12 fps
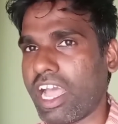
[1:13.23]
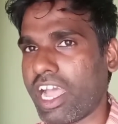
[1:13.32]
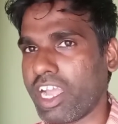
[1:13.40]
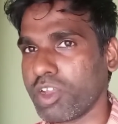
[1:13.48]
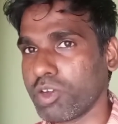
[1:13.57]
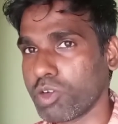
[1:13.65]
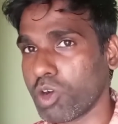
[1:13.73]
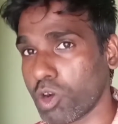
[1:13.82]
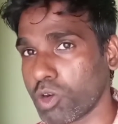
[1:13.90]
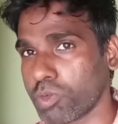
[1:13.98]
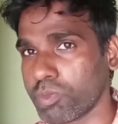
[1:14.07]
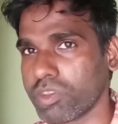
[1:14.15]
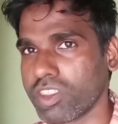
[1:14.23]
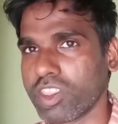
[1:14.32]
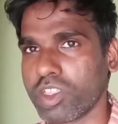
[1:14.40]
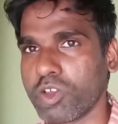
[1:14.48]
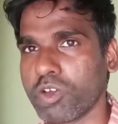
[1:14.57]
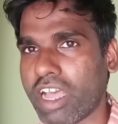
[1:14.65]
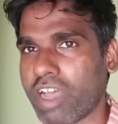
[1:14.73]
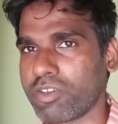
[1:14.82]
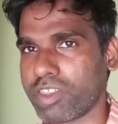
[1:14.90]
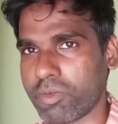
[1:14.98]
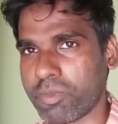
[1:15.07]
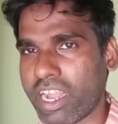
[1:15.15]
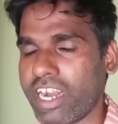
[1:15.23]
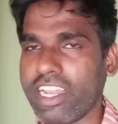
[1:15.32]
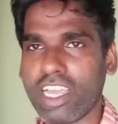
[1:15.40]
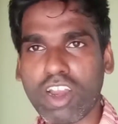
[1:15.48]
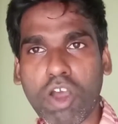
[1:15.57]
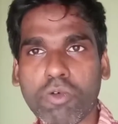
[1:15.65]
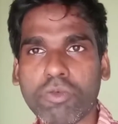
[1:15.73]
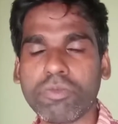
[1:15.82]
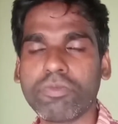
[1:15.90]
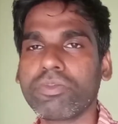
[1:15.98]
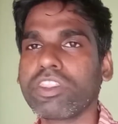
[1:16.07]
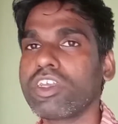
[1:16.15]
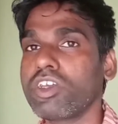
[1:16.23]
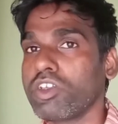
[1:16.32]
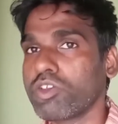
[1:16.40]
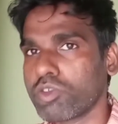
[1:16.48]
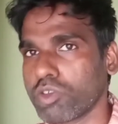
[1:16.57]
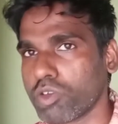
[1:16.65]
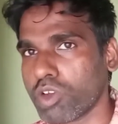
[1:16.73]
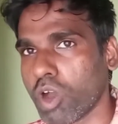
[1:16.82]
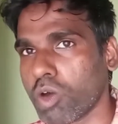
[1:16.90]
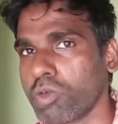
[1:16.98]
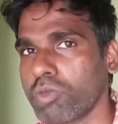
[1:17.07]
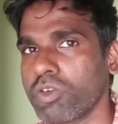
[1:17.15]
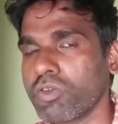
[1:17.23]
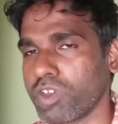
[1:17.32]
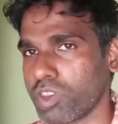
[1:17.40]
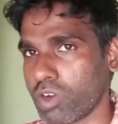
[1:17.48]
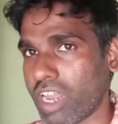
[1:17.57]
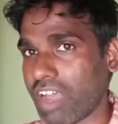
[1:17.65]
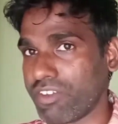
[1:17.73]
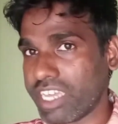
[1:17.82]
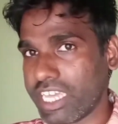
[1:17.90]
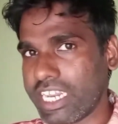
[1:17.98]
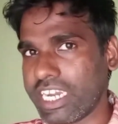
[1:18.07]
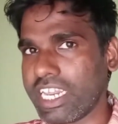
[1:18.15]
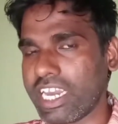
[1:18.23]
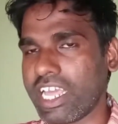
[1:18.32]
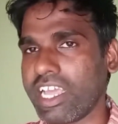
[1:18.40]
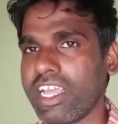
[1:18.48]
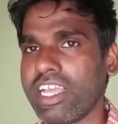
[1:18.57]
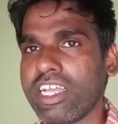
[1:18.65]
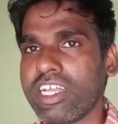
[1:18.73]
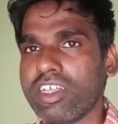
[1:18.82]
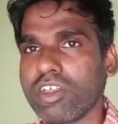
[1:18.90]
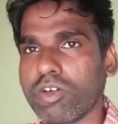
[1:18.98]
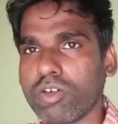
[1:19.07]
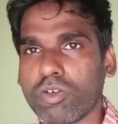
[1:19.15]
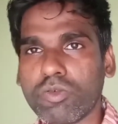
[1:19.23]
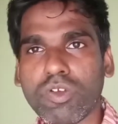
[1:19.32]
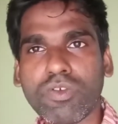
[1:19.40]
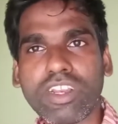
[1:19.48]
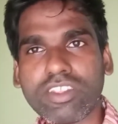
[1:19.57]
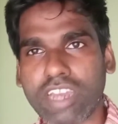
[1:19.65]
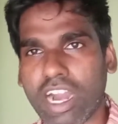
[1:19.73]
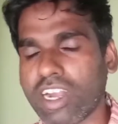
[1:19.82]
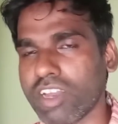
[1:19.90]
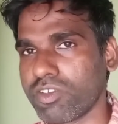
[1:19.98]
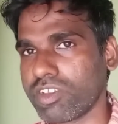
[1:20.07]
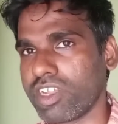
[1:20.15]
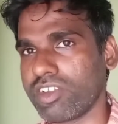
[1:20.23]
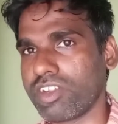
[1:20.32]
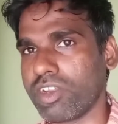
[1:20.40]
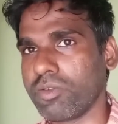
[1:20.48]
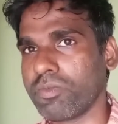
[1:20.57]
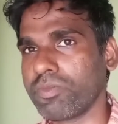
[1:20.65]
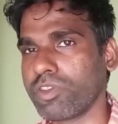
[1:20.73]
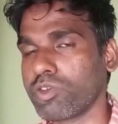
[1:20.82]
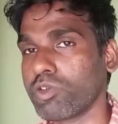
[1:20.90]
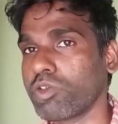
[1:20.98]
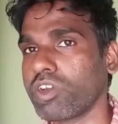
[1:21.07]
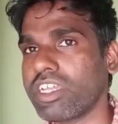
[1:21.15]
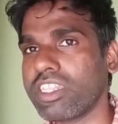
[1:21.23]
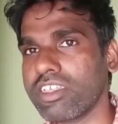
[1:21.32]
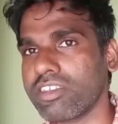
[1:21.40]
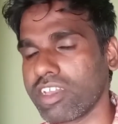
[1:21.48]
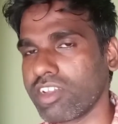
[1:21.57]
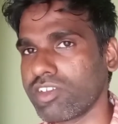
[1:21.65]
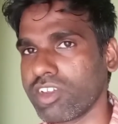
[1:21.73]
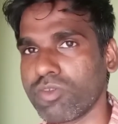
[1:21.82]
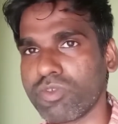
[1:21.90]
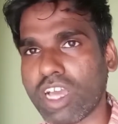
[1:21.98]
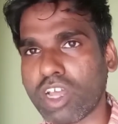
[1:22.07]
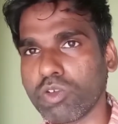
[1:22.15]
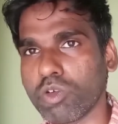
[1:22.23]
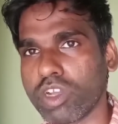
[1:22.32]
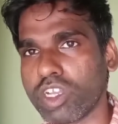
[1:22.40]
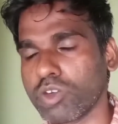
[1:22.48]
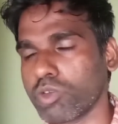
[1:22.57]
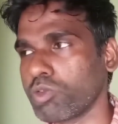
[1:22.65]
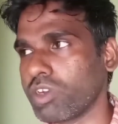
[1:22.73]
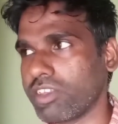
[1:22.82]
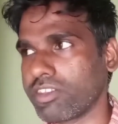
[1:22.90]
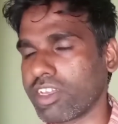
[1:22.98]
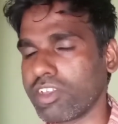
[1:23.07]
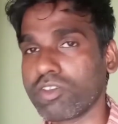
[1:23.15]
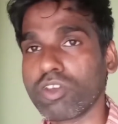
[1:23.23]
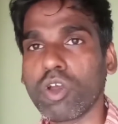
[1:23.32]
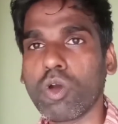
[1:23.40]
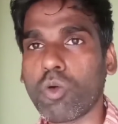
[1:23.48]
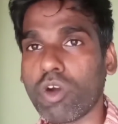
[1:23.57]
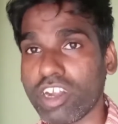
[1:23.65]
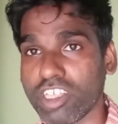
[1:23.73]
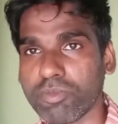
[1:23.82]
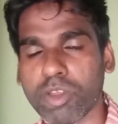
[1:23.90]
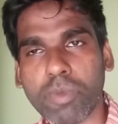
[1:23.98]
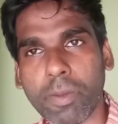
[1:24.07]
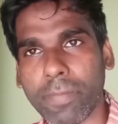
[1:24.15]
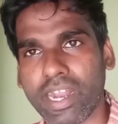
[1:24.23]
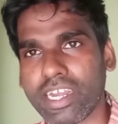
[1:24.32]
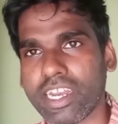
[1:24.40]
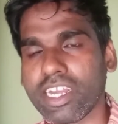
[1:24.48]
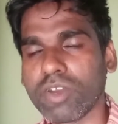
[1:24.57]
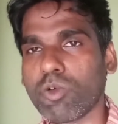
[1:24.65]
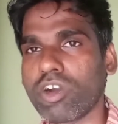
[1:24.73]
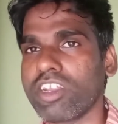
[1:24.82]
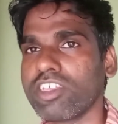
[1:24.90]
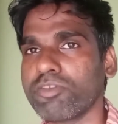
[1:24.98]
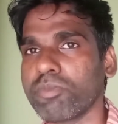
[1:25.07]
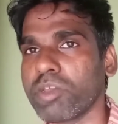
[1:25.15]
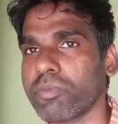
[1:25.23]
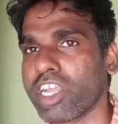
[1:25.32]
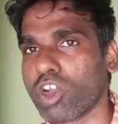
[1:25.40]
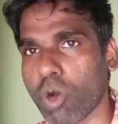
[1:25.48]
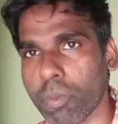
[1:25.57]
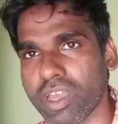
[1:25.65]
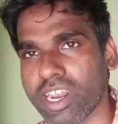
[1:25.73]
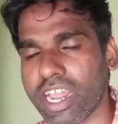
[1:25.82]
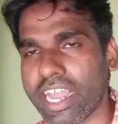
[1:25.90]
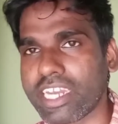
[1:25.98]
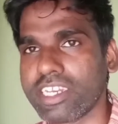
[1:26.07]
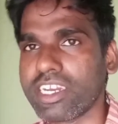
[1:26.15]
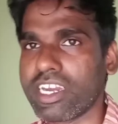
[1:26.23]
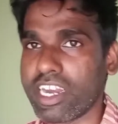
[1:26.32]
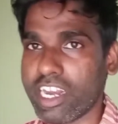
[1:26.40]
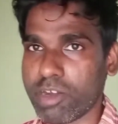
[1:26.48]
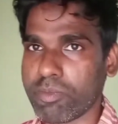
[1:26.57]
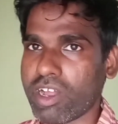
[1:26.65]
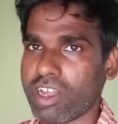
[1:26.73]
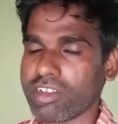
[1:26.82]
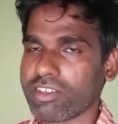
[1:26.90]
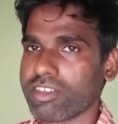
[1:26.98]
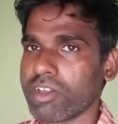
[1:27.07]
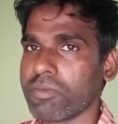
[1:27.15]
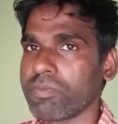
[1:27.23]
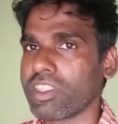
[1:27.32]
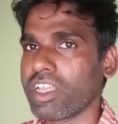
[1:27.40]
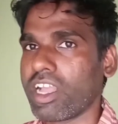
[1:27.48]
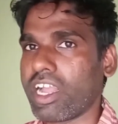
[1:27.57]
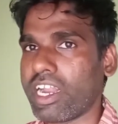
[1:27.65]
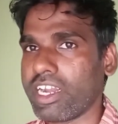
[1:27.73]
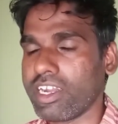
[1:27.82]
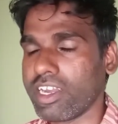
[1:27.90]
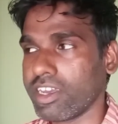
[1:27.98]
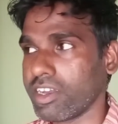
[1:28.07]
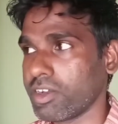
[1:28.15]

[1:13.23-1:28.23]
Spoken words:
I hope you have some idea now. So now, without having any delay, we will start our session. So in this session, we are going to discuss what is mean by patent, what is mean by copyright, trademarks, and